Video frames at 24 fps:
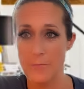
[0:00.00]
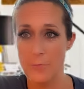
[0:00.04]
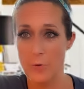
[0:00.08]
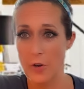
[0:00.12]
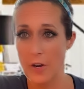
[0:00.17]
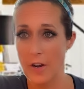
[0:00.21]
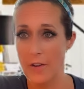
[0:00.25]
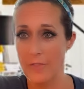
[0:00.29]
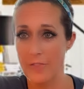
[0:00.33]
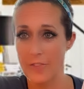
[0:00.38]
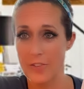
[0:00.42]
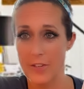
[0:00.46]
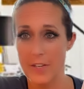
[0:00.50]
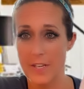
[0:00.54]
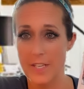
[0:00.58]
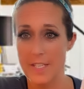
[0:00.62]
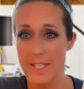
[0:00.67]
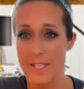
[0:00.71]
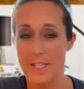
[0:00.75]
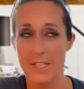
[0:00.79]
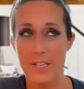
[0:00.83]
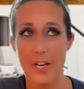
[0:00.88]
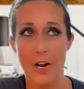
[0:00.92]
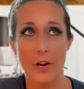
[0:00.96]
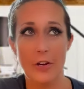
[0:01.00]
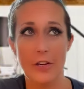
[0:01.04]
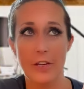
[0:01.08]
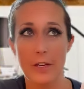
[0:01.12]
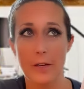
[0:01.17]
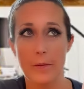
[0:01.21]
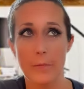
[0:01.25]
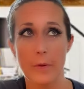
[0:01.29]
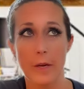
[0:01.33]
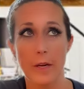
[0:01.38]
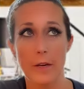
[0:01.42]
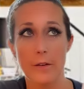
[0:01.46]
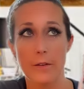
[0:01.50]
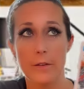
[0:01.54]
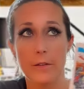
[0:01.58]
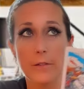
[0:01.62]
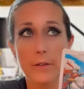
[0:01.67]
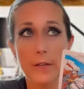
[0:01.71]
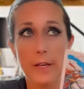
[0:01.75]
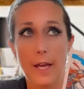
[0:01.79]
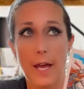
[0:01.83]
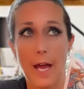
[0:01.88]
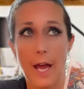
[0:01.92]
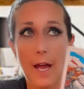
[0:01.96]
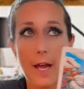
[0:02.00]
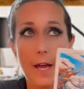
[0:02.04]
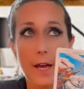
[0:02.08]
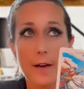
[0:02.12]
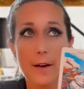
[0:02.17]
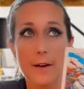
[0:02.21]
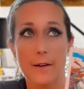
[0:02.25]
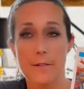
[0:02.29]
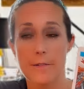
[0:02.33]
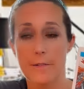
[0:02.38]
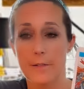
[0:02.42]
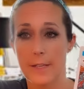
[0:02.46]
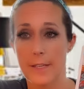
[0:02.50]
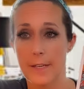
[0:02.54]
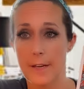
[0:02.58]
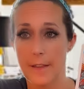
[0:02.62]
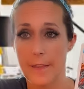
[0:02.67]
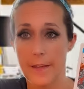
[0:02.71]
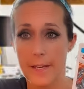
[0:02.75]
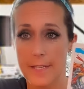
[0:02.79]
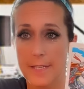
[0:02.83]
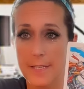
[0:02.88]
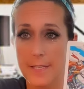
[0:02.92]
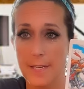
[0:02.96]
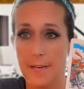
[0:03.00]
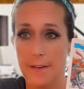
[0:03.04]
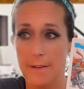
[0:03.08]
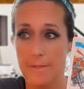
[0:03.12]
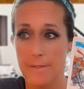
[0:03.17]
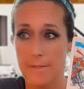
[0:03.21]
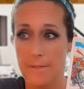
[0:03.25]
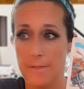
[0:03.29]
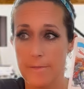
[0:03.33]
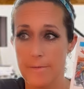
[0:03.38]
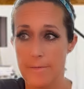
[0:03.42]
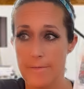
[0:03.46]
wherever he's talking about KO and all that stuff,